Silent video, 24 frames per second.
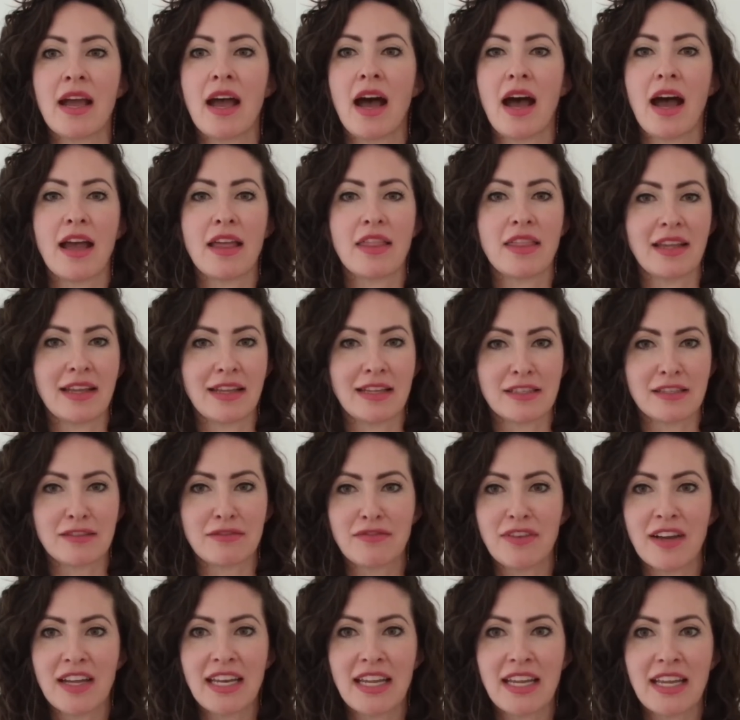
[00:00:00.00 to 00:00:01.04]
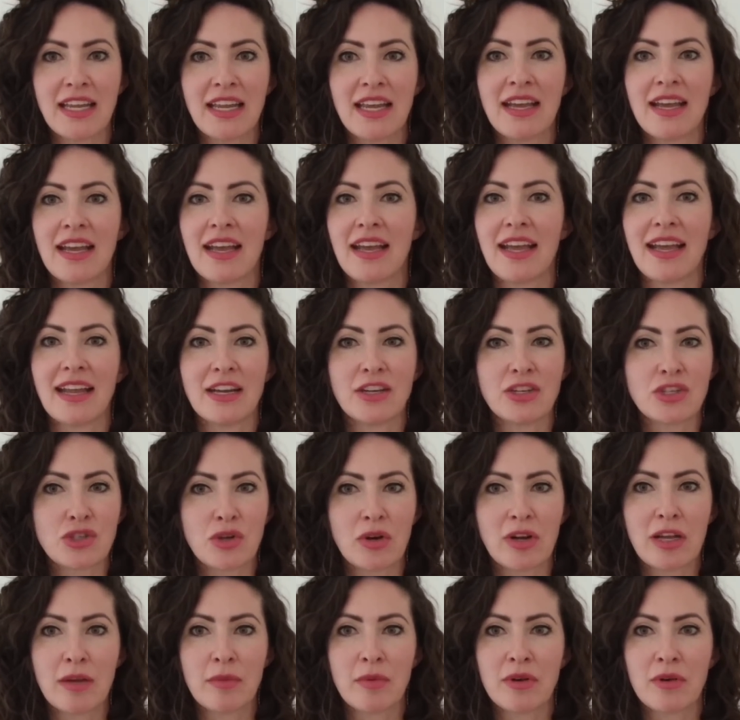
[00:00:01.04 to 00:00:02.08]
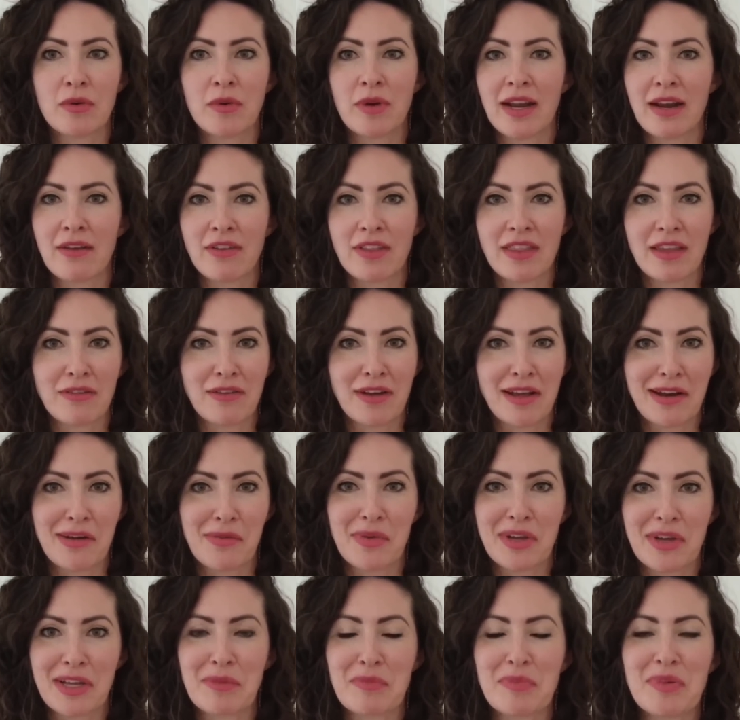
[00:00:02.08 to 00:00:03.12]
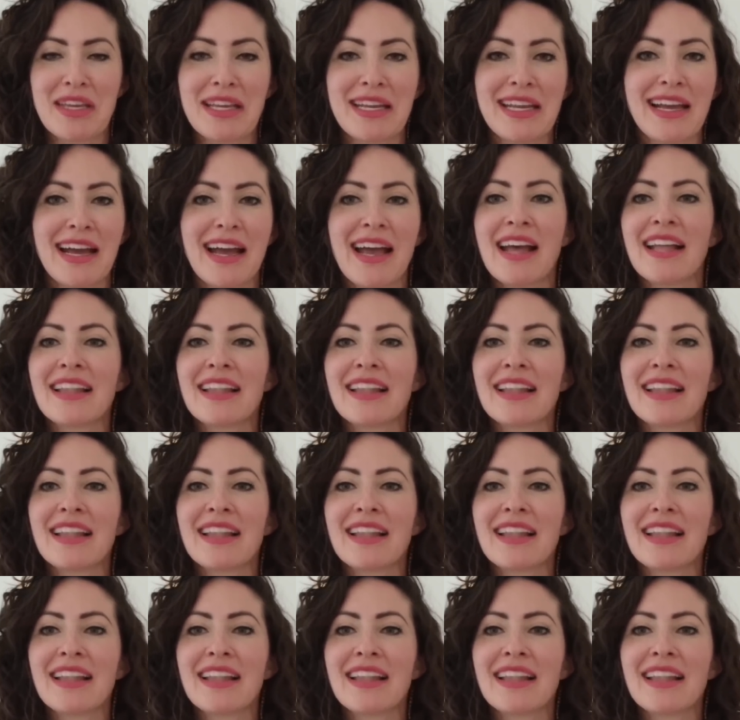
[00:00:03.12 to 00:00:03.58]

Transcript: I think it's funny and enjoyable, whatever they write on Wikipedia.